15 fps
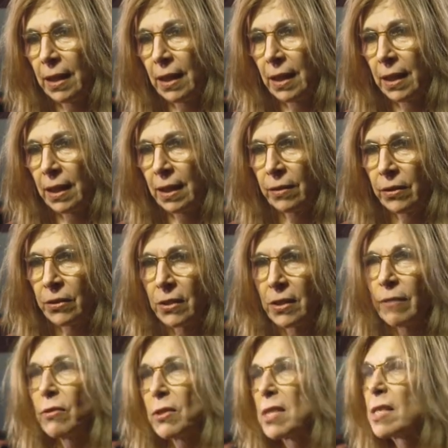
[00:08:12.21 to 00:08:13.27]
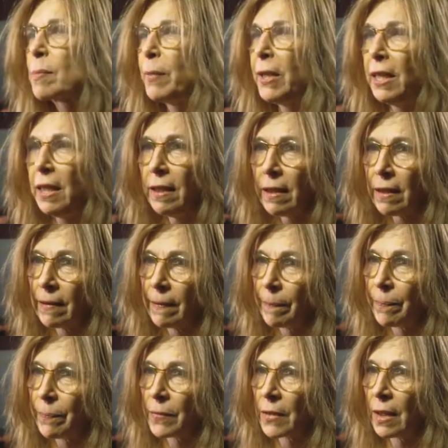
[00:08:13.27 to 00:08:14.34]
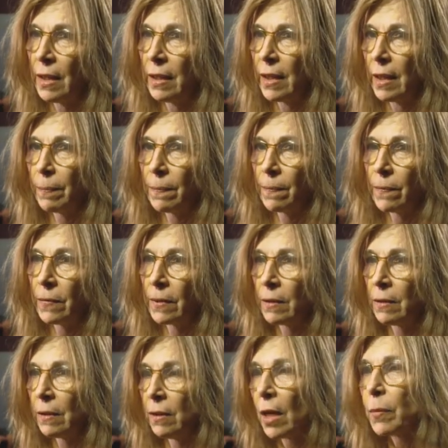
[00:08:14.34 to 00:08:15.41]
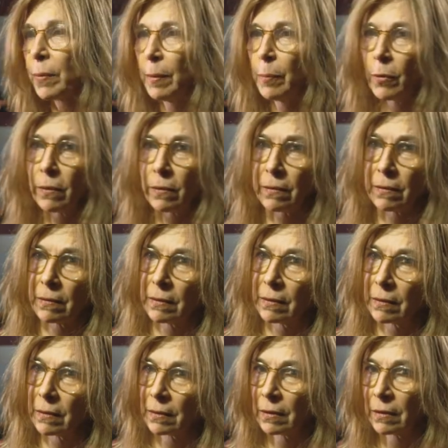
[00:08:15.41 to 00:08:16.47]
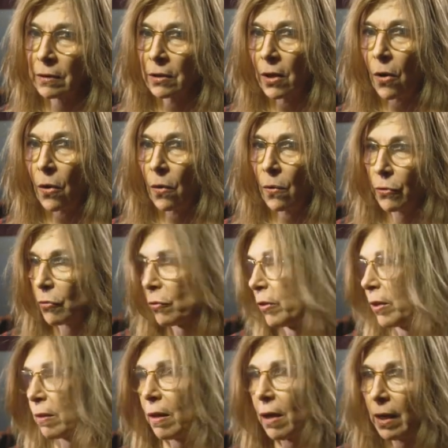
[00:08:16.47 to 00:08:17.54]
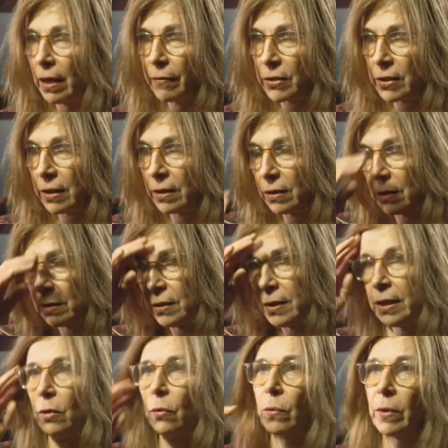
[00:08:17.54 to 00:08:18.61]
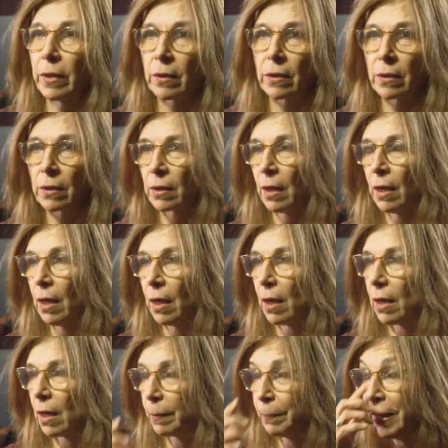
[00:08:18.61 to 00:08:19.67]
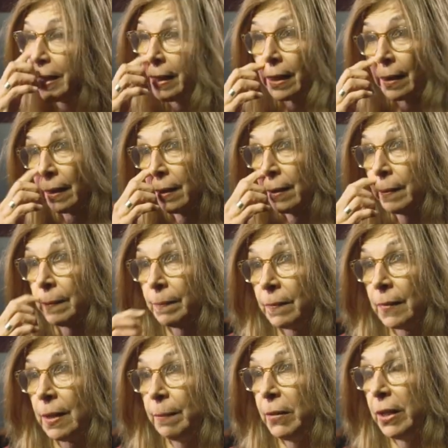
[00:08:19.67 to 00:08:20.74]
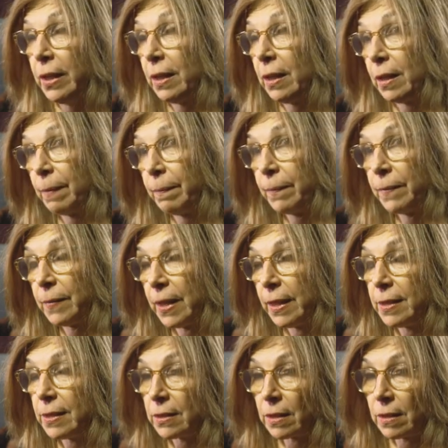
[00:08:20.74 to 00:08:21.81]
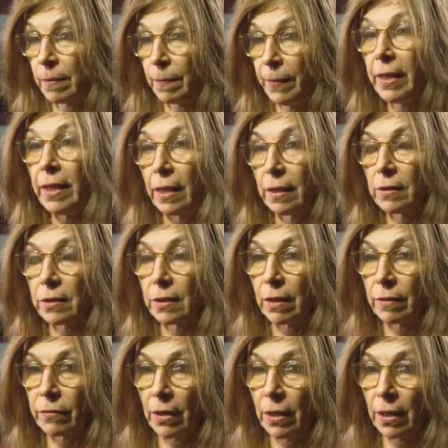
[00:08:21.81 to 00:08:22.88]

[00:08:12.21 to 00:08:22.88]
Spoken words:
there's a different speed that young people go through their lives and deal with media and stuff,